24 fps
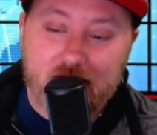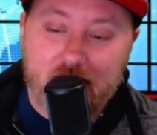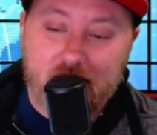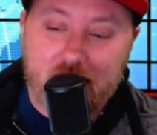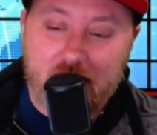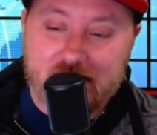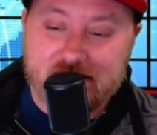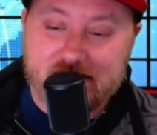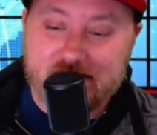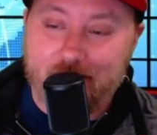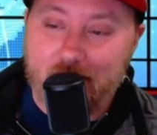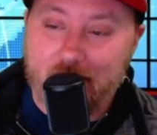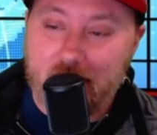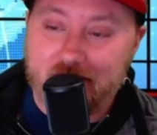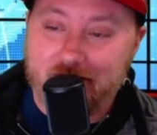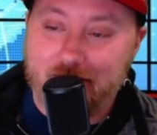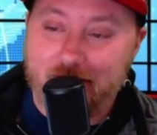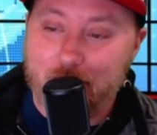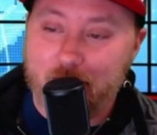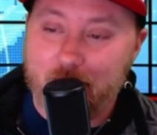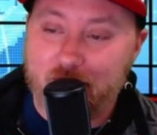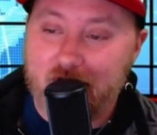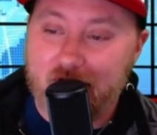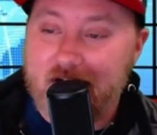As of
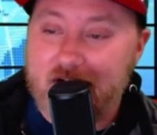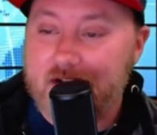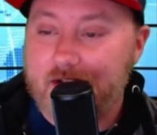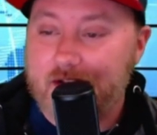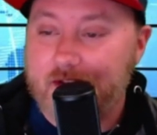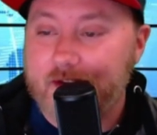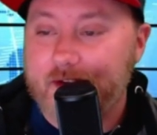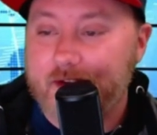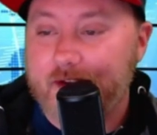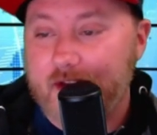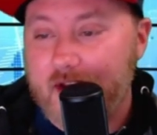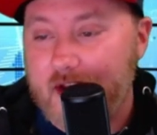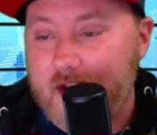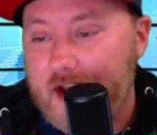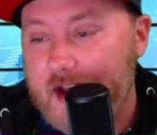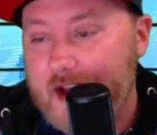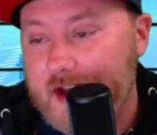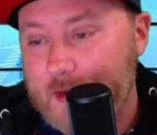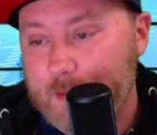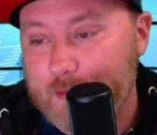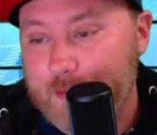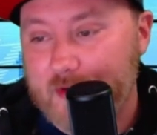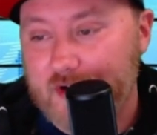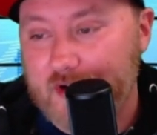October 8th,
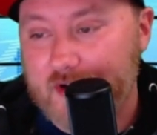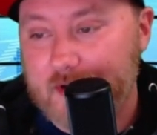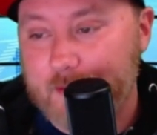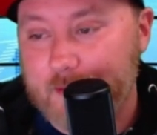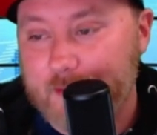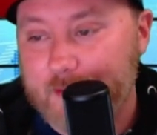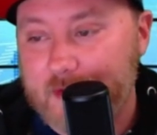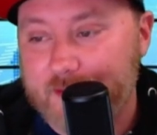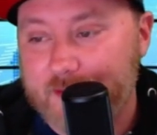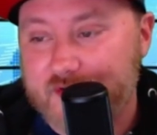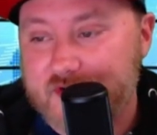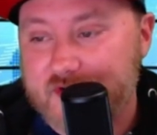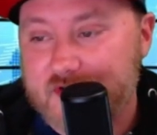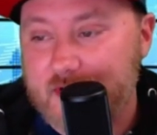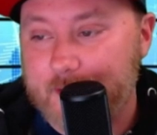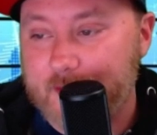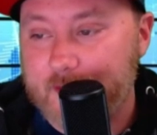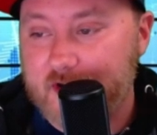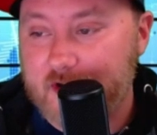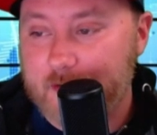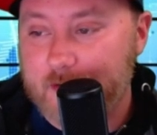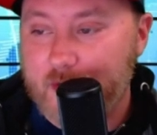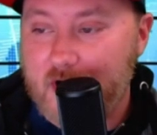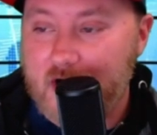8 million people slipped
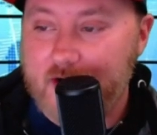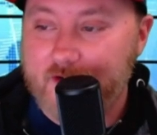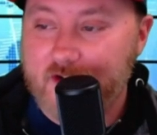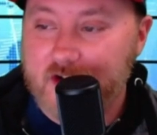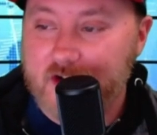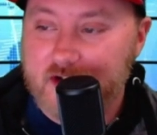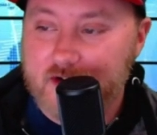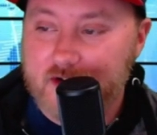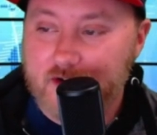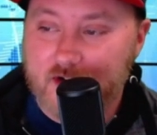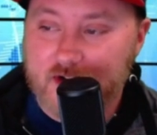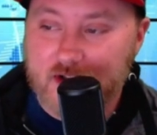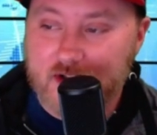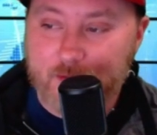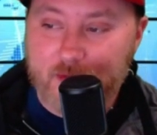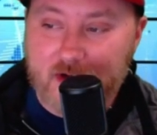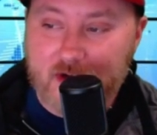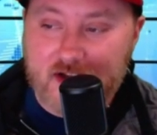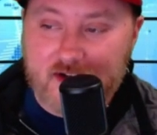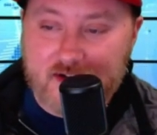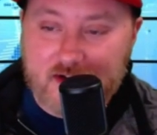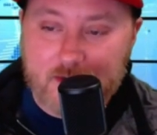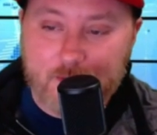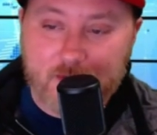into poverty during the
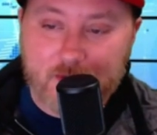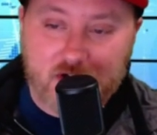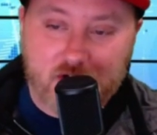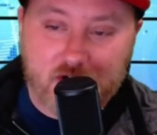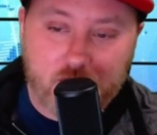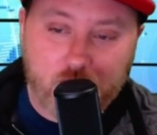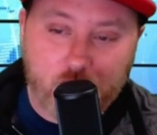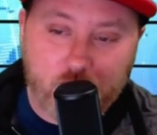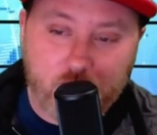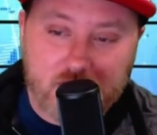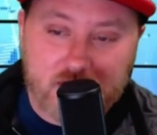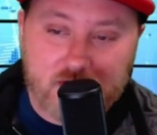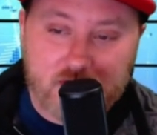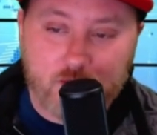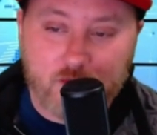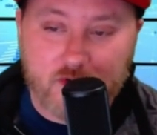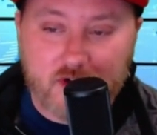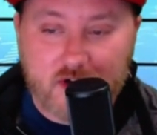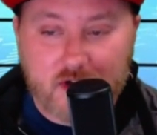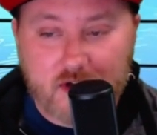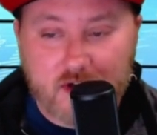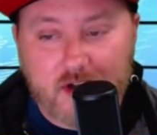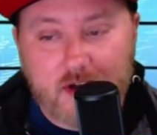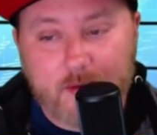pandemic, according to a
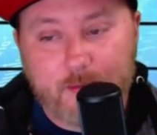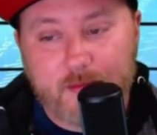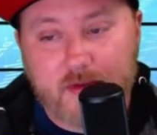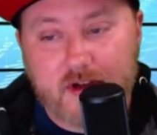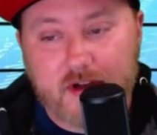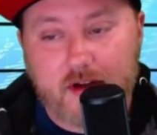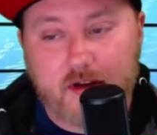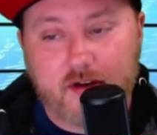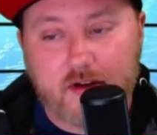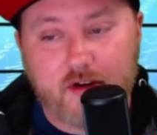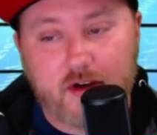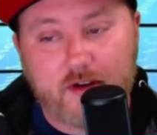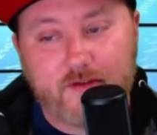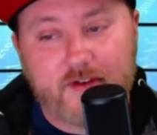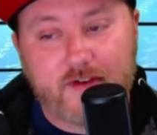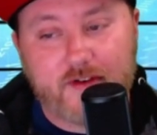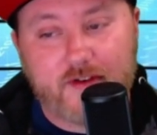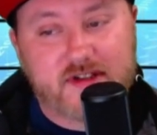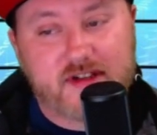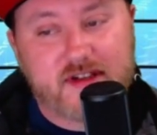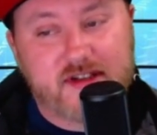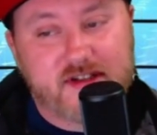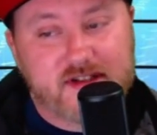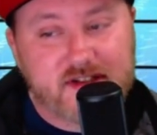Columbia
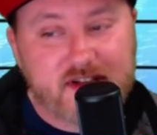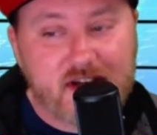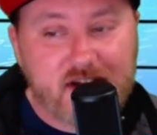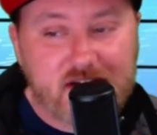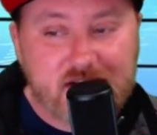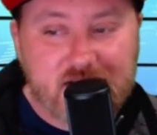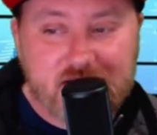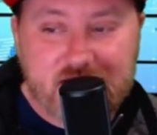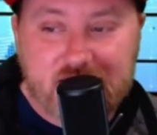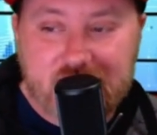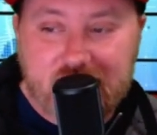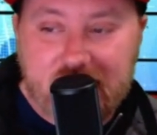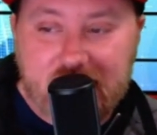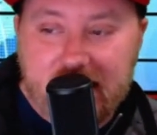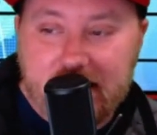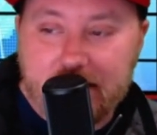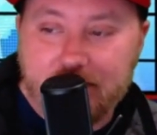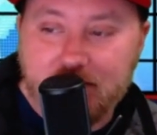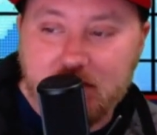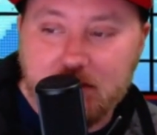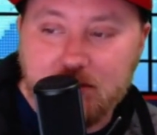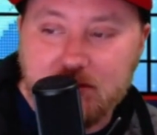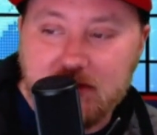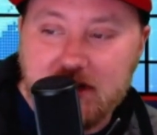University study, and data
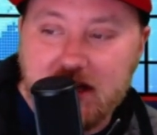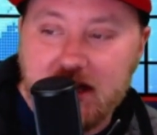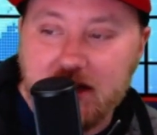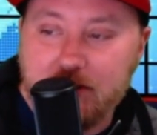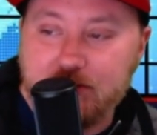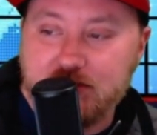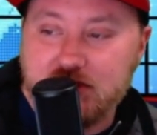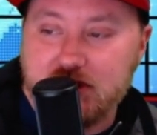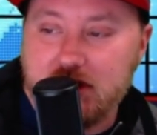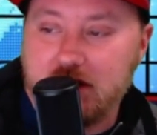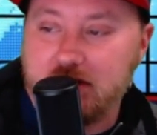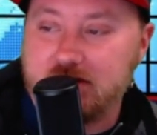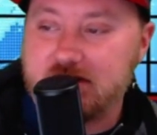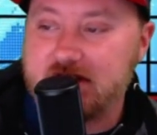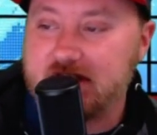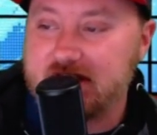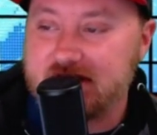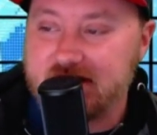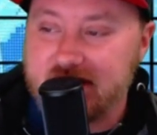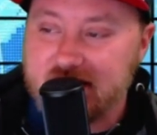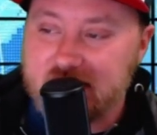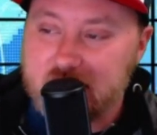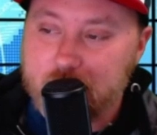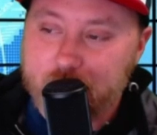from Yelp shows that
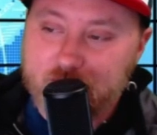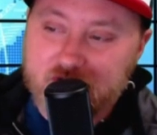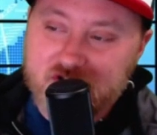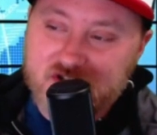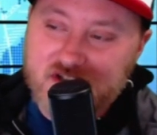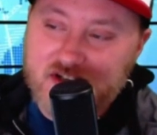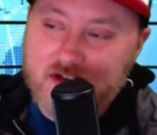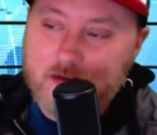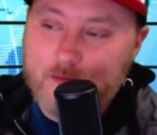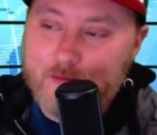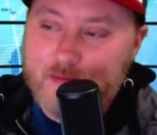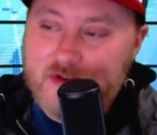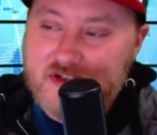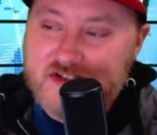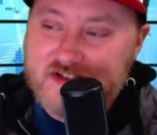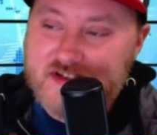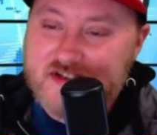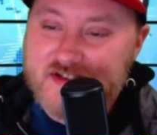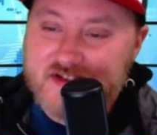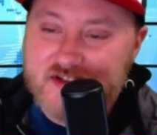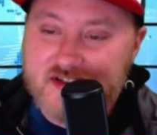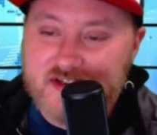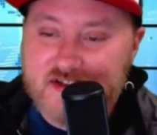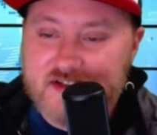60% of
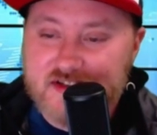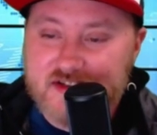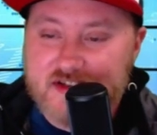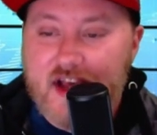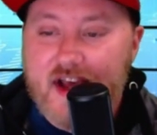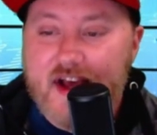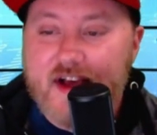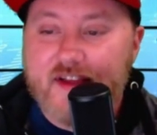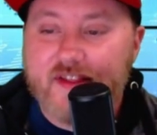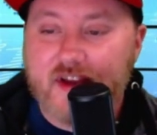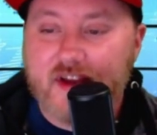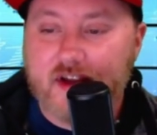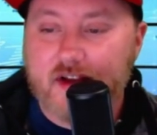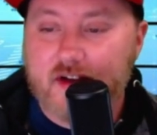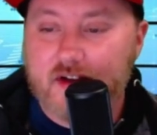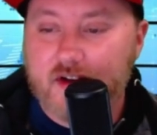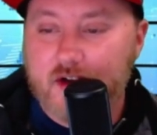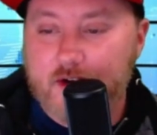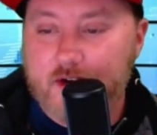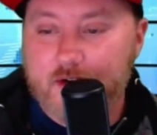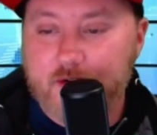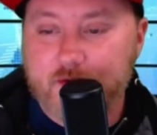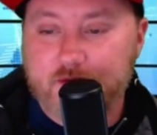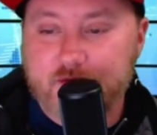businesses that
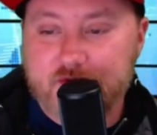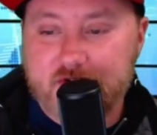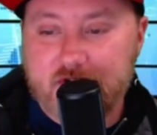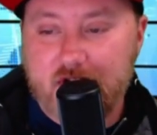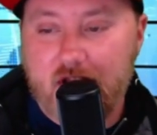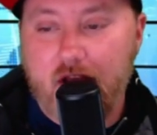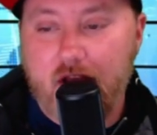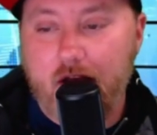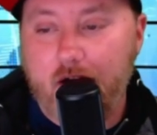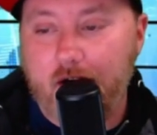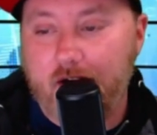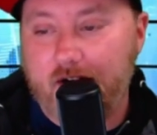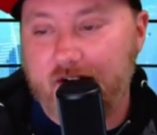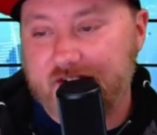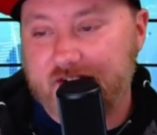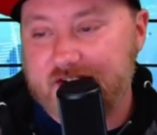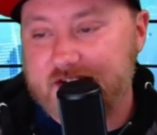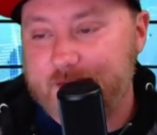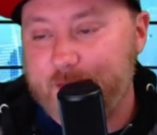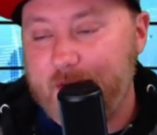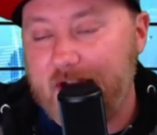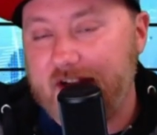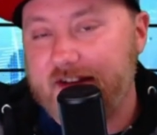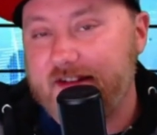closed are
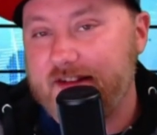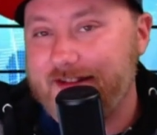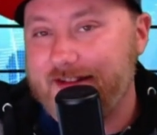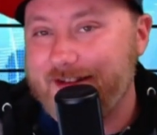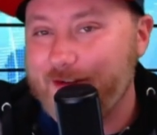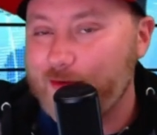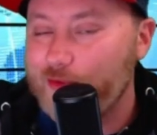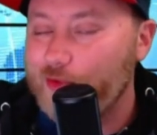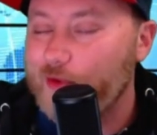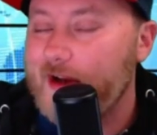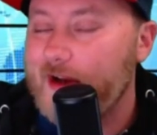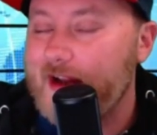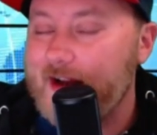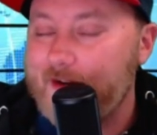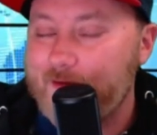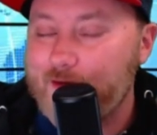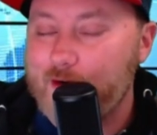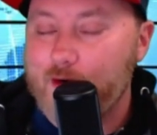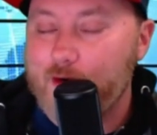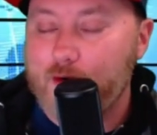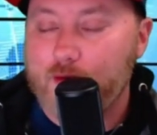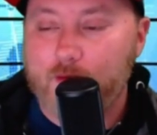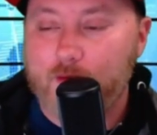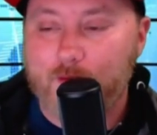expected to
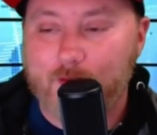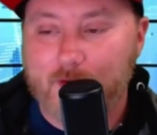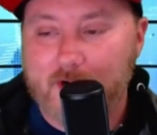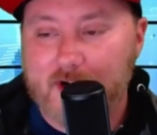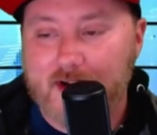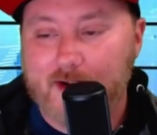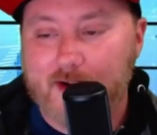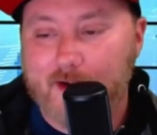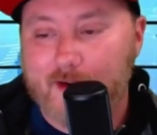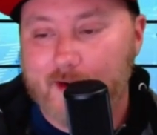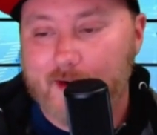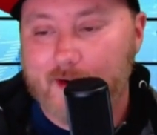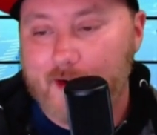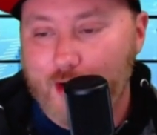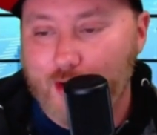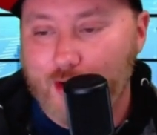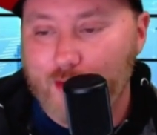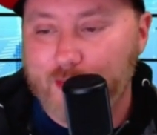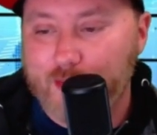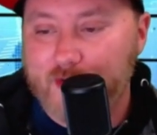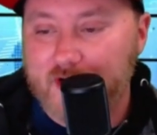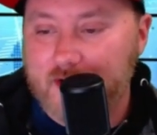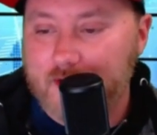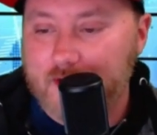never
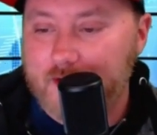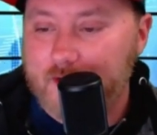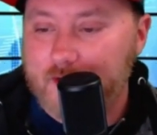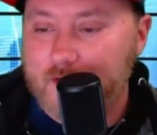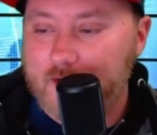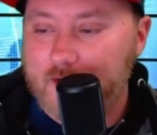reopen.